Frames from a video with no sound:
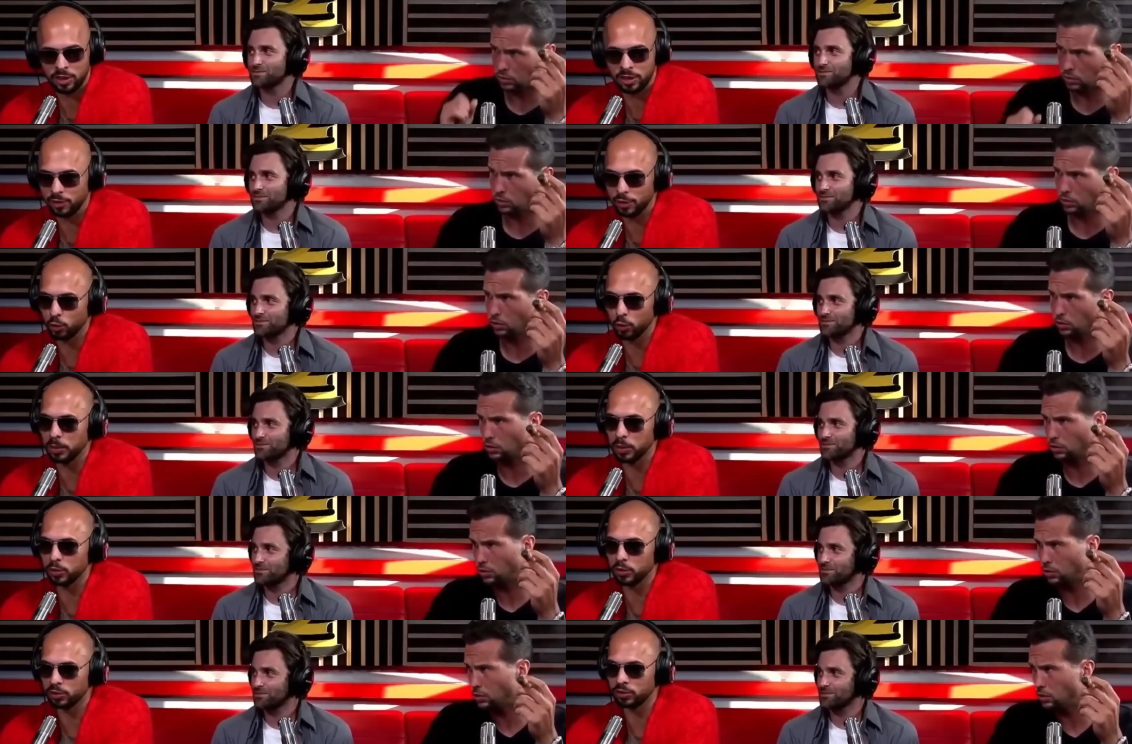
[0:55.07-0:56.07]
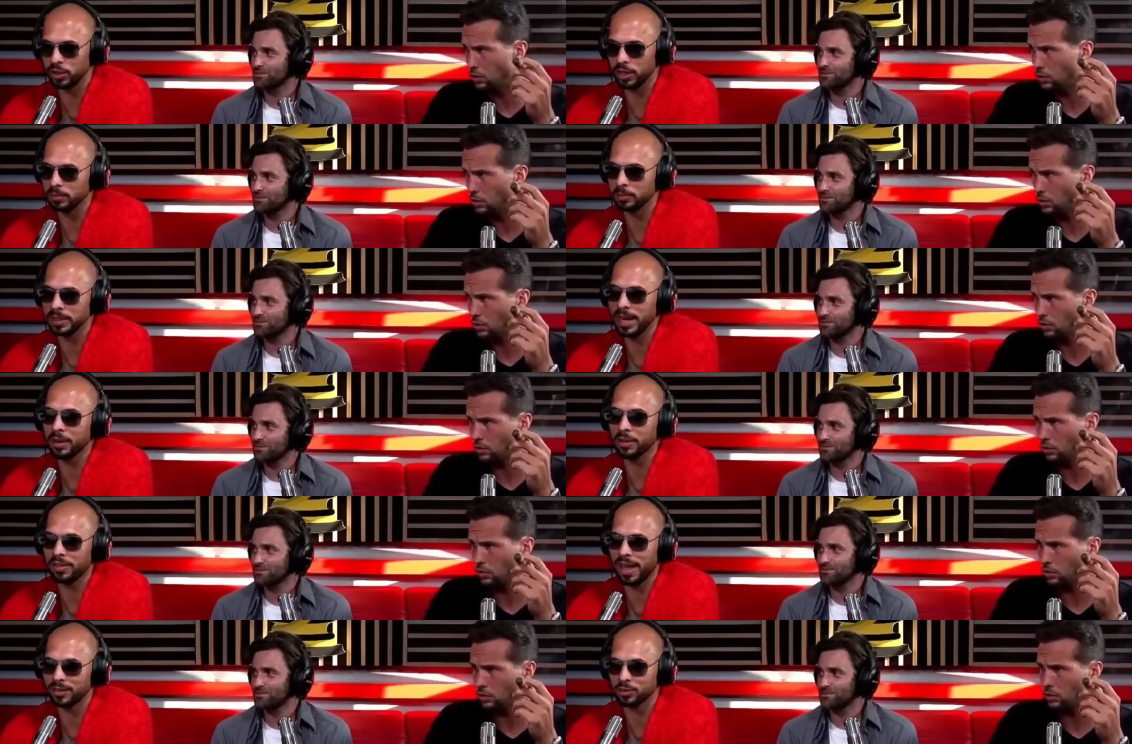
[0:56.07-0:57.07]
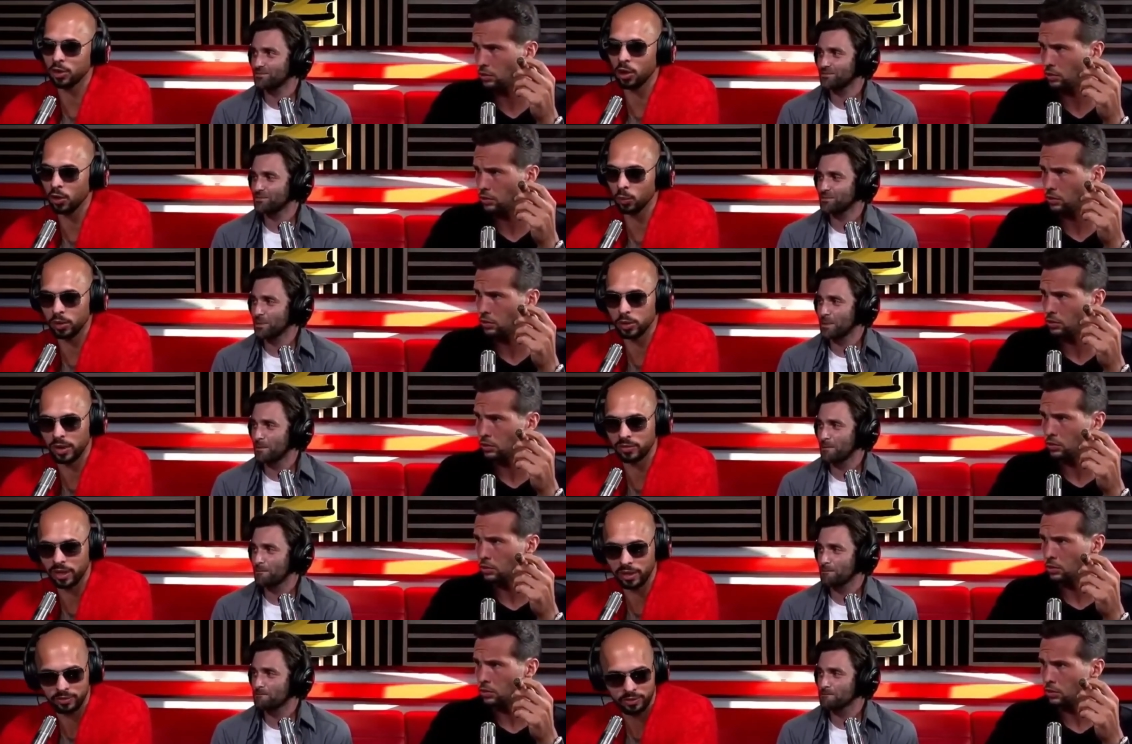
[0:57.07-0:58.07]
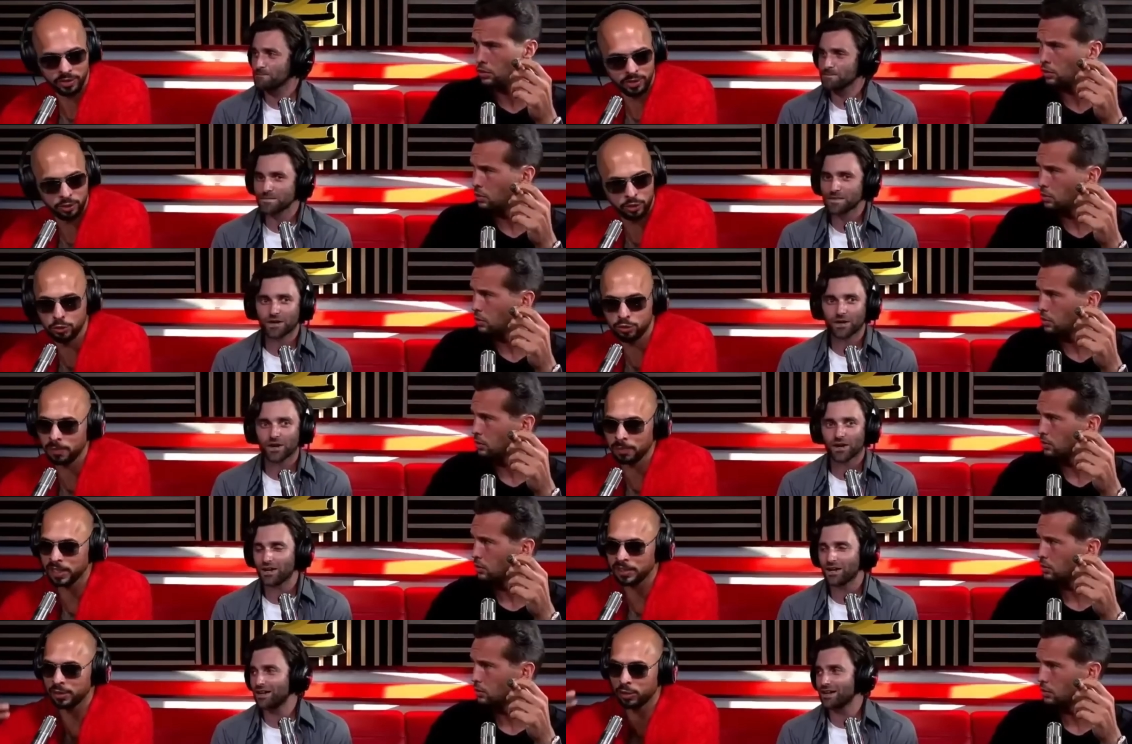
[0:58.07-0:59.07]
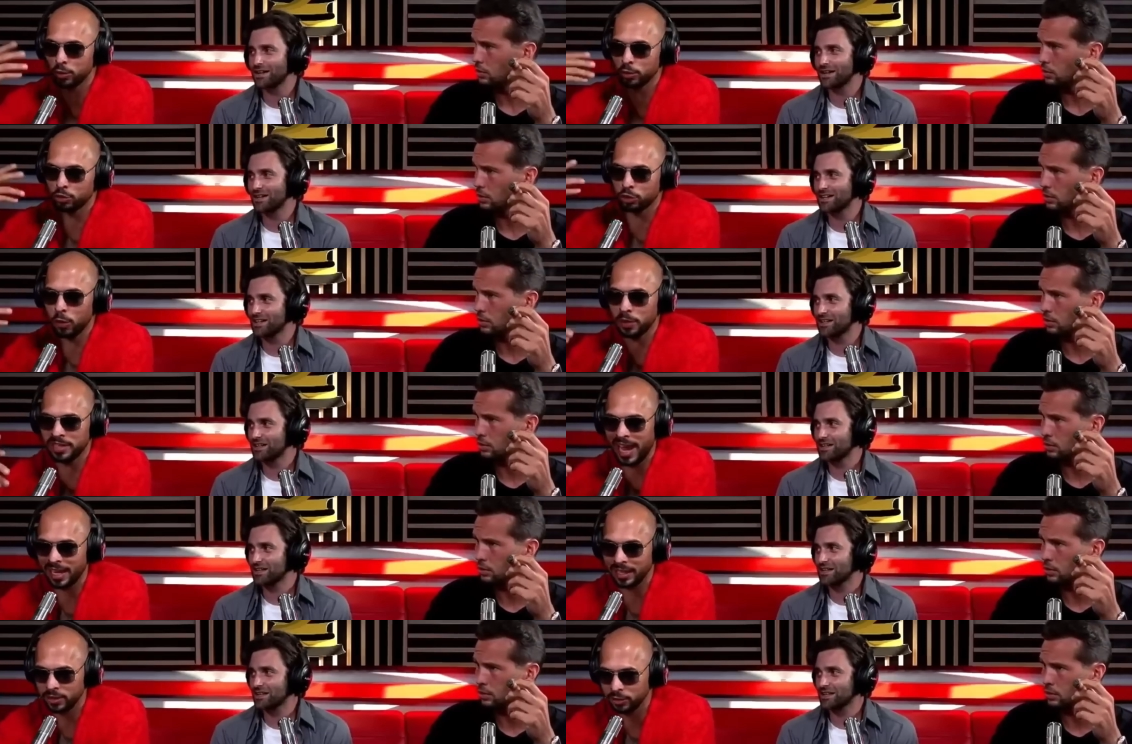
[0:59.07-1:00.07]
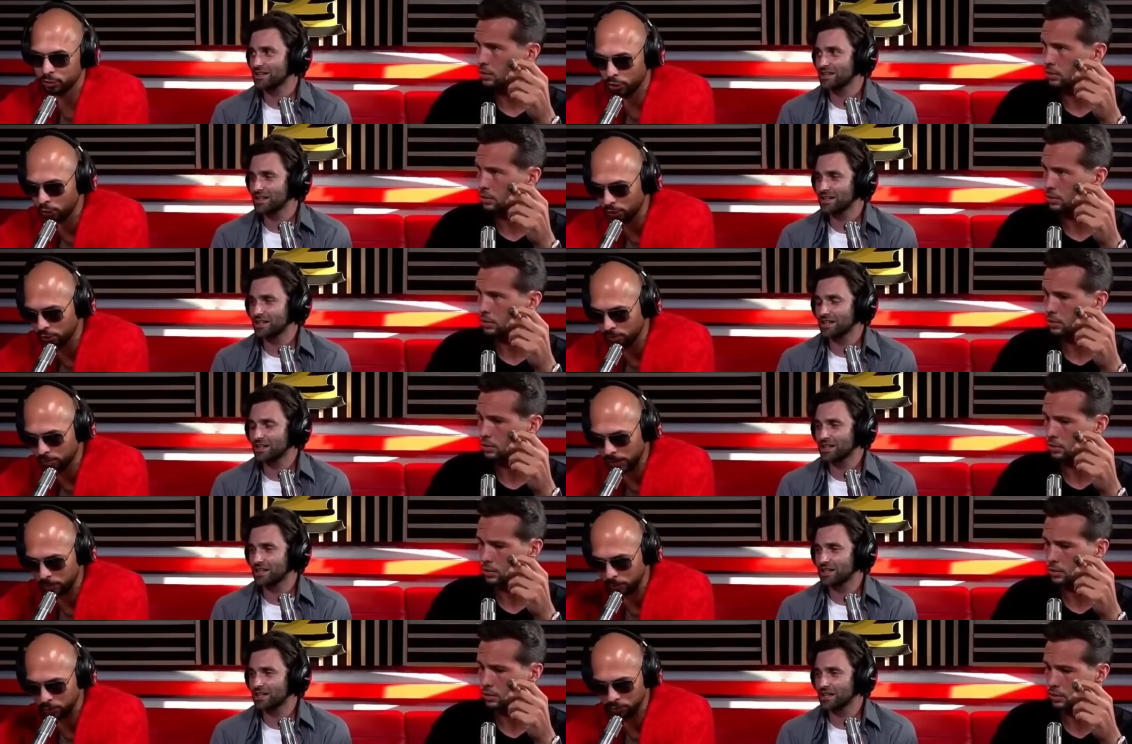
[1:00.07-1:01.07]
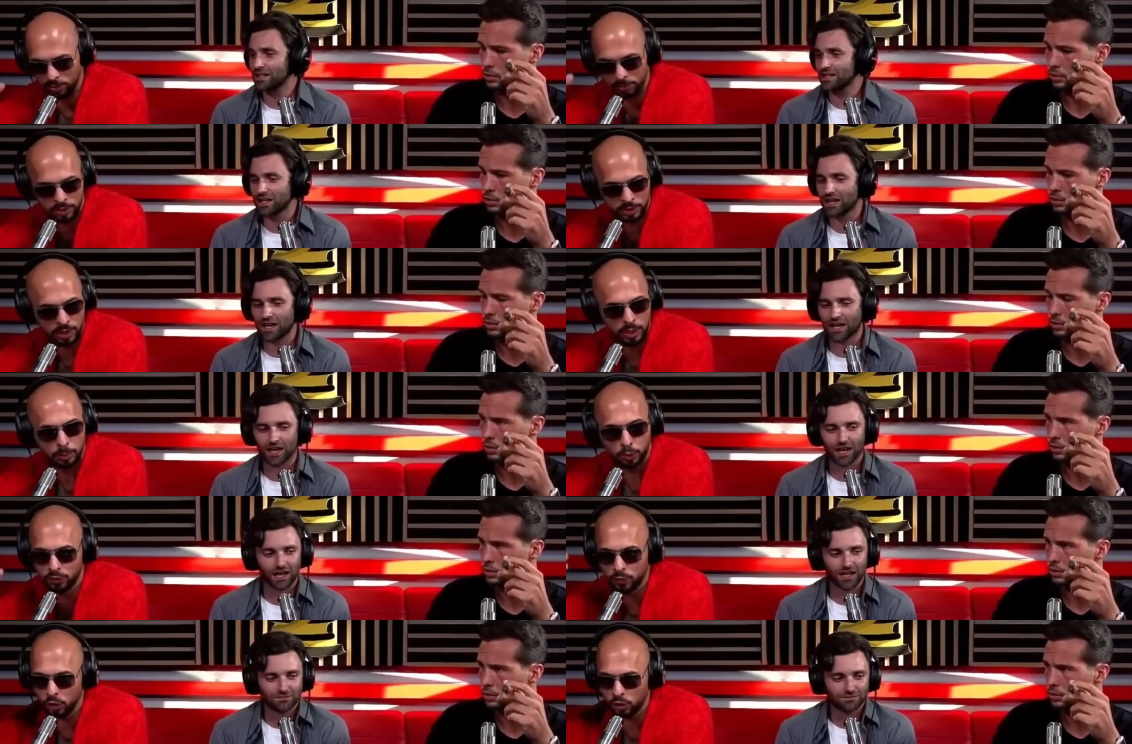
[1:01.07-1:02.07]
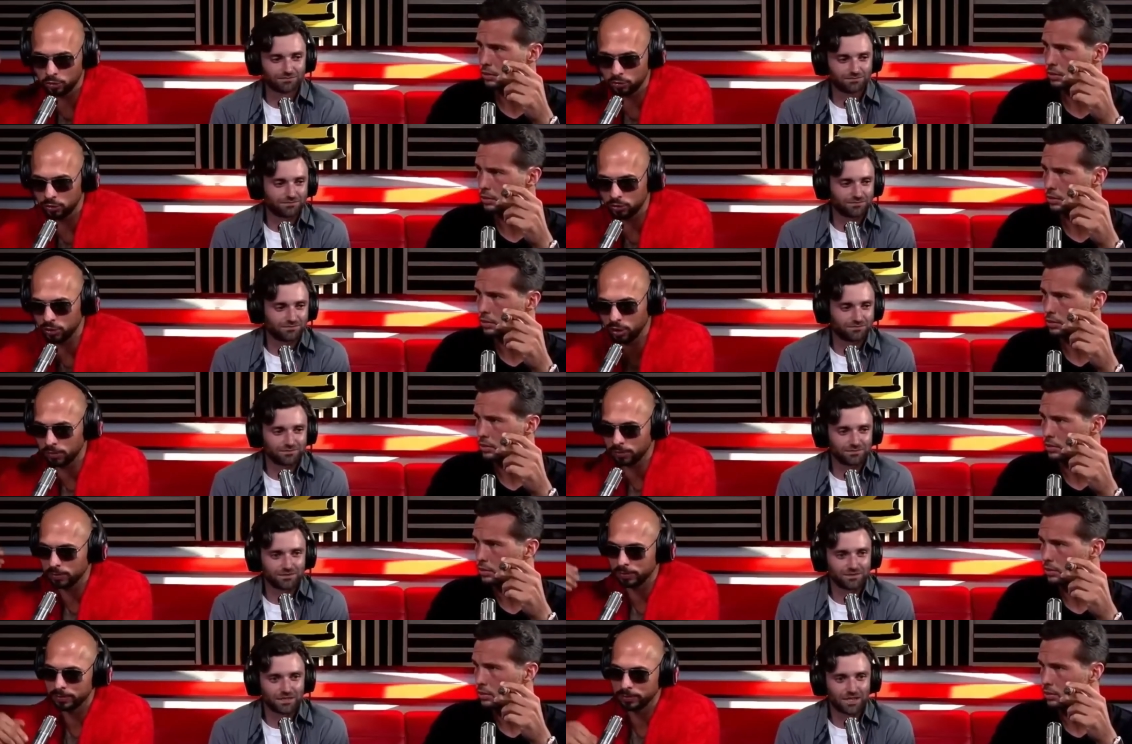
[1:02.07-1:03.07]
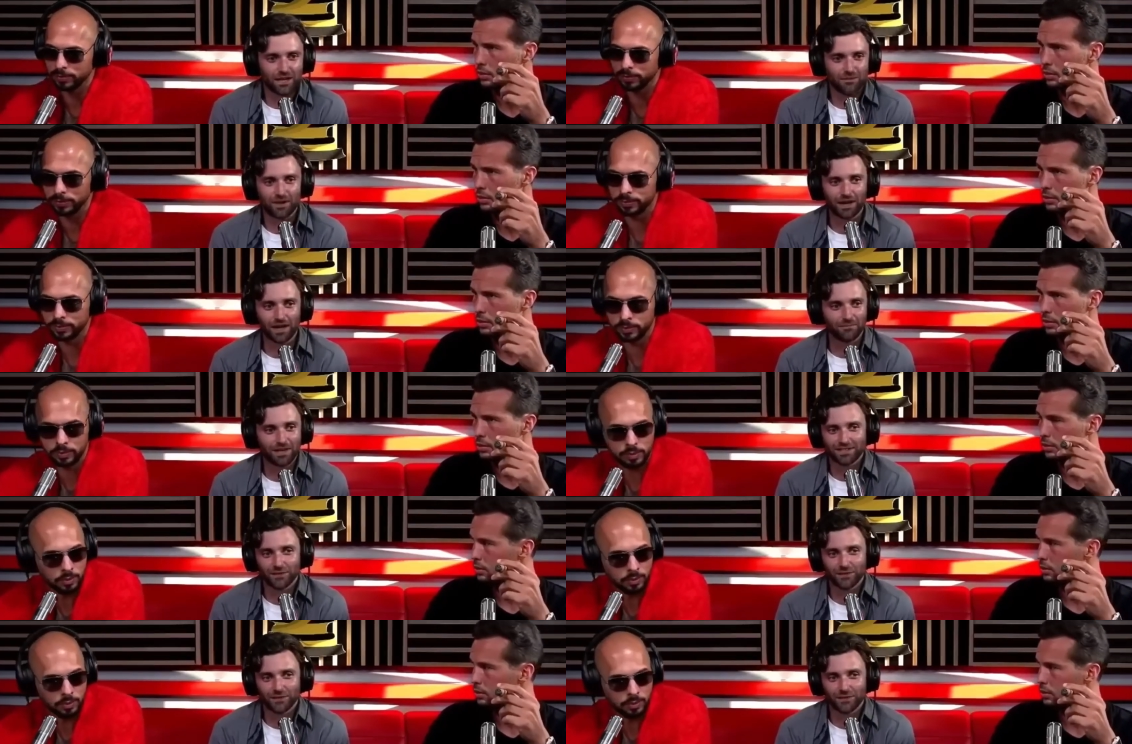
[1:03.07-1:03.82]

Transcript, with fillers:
Speaker 1: an individual, but you could sing. But now that that's gone, what do you have left? do something do show a talent show the people do something prove you're not useless go
Speaker 2: i i make